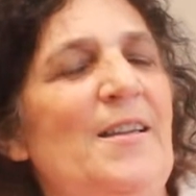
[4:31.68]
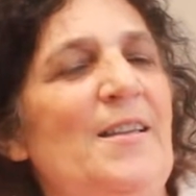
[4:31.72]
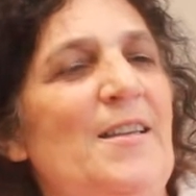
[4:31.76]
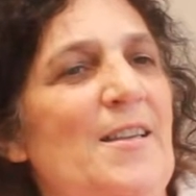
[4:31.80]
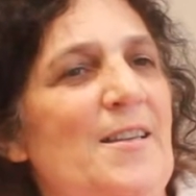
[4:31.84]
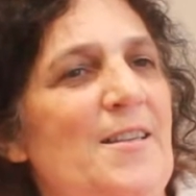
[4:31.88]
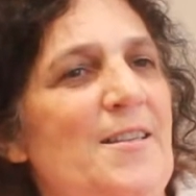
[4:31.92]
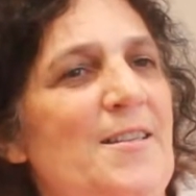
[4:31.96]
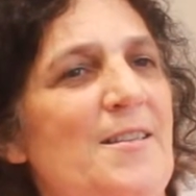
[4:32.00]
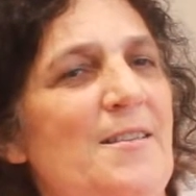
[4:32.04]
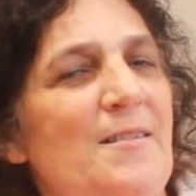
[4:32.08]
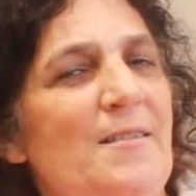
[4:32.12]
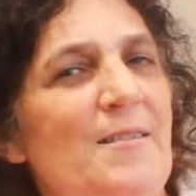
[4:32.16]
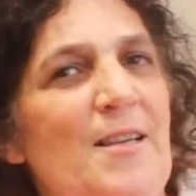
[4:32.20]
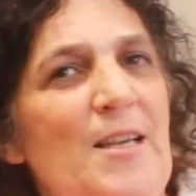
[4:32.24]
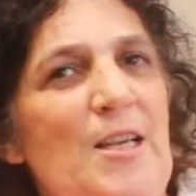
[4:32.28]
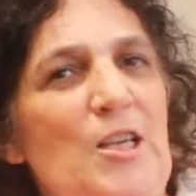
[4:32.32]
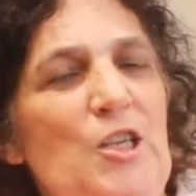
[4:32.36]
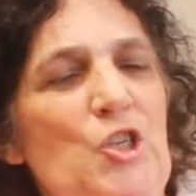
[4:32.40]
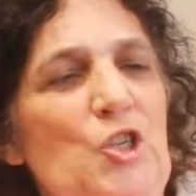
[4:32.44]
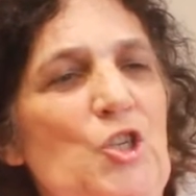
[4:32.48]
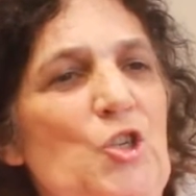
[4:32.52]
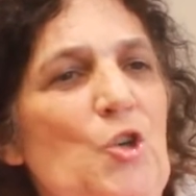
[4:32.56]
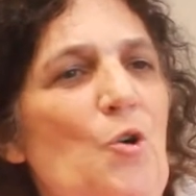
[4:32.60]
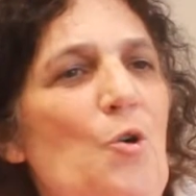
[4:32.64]
Yes.
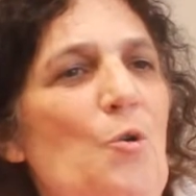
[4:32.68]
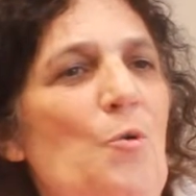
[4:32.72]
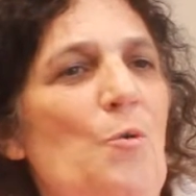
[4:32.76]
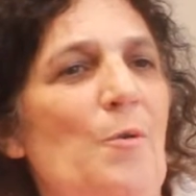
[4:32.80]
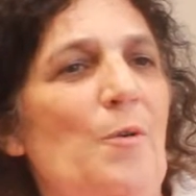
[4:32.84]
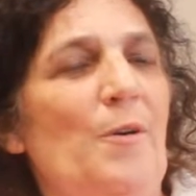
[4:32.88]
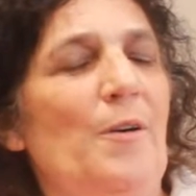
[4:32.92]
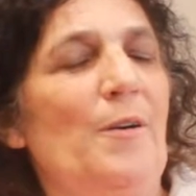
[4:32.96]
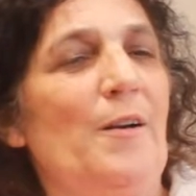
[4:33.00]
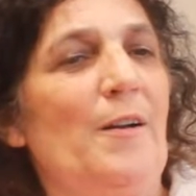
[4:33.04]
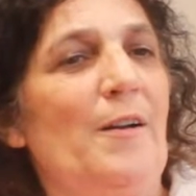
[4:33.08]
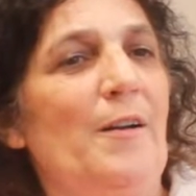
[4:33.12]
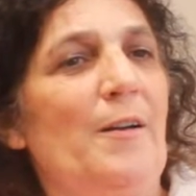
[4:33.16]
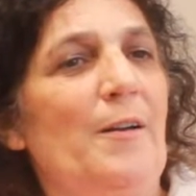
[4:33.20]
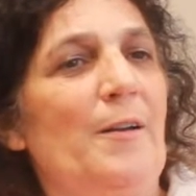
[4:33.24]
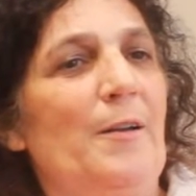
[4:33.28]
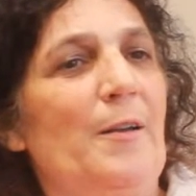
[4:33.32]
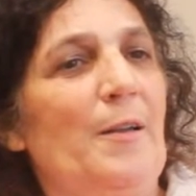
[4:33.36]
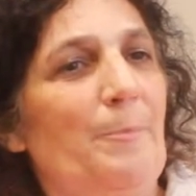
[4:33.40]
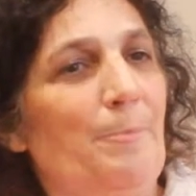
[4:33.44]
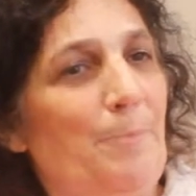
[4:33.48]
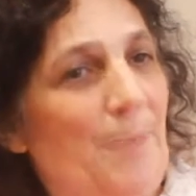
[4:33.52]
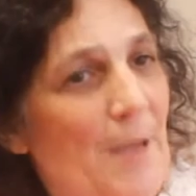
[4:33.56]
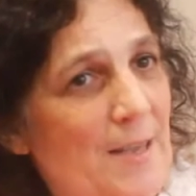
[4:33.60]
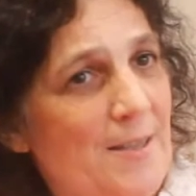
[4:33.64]
So
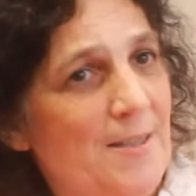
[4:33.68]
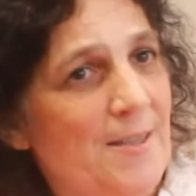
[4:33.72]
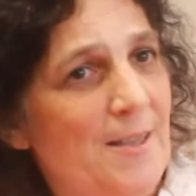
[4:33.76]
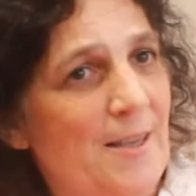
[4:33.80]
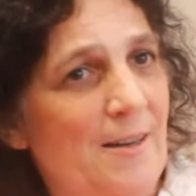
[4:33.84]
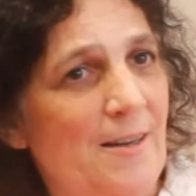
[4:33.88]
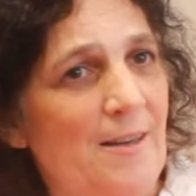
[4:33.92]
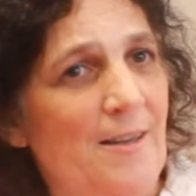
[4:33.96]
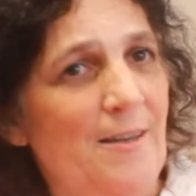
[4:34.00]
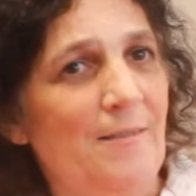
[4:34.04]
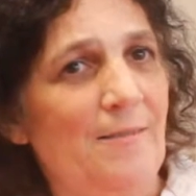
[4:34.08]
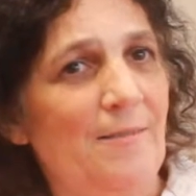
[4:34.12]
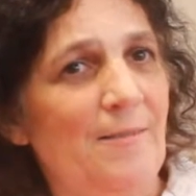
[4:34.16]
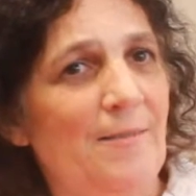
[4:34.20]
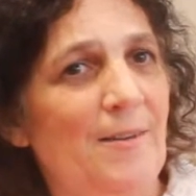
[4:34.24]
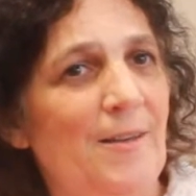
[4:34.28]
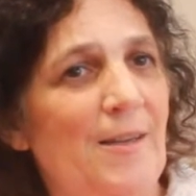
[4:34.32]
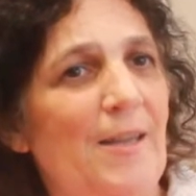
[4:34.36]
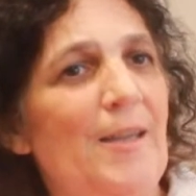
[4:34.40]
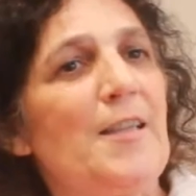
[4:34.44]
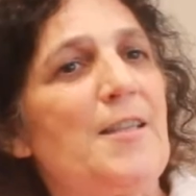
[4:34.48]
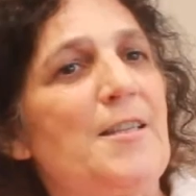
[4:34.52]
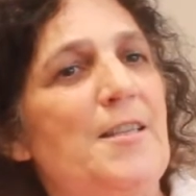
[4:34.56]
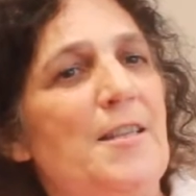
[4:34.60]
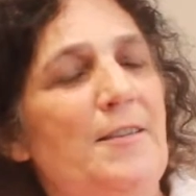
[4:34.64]
basically,
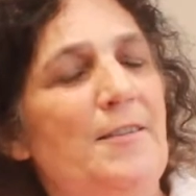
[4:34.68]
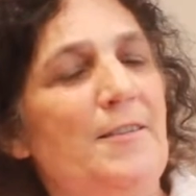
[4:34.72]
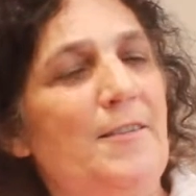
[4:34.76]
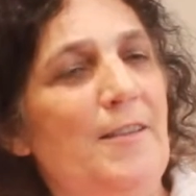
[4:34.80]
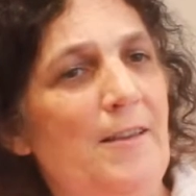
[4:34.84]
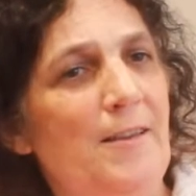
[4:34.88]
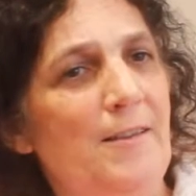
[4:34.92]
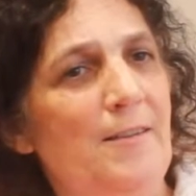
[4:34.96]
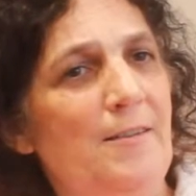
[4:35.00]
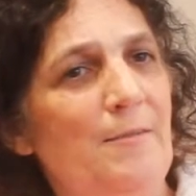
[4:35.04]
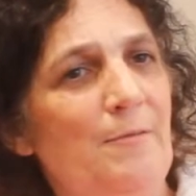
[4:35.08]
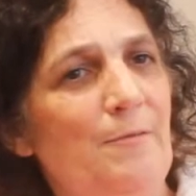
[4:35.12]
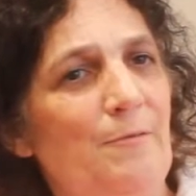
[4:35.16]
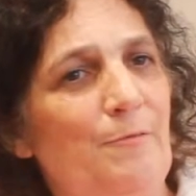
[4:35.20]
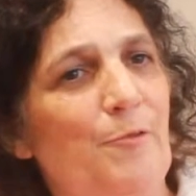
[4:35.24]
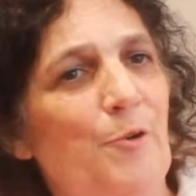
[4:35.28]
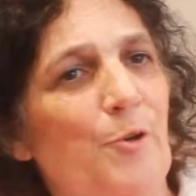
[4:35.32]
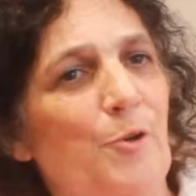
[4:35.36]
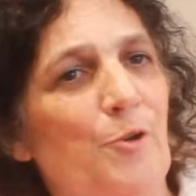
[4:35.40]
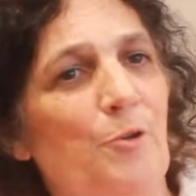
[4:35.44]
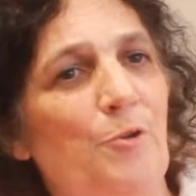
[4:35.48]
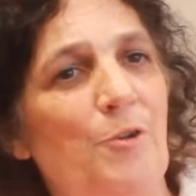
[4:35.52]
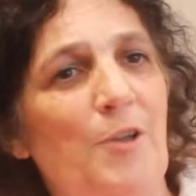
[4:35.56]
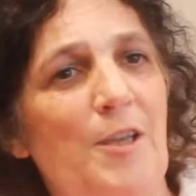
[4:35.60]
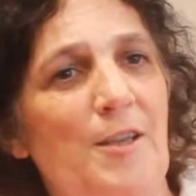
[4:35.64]
it's indeed for
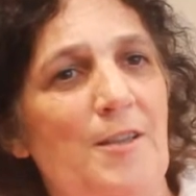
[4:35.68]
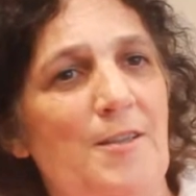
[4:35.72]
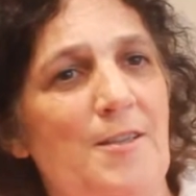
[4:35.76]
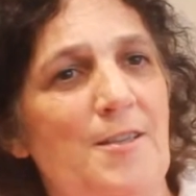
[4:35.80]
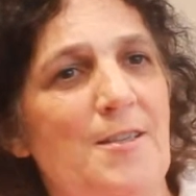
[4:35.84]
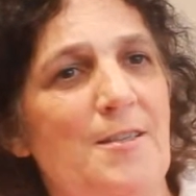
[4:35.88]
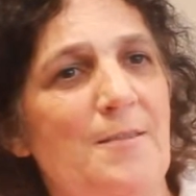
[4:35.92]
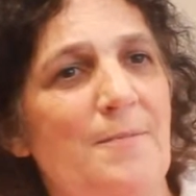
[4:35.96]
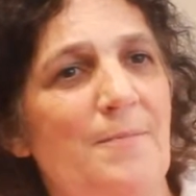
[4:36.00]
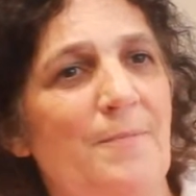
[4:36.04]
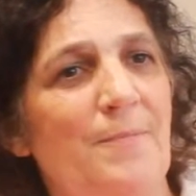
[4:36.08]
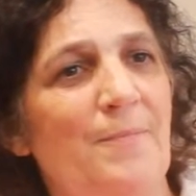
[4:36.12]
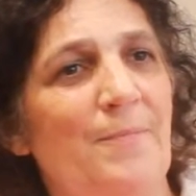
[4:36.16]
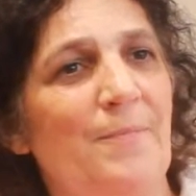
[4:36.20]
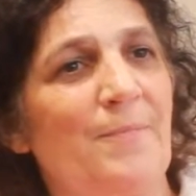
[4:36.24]
your kids.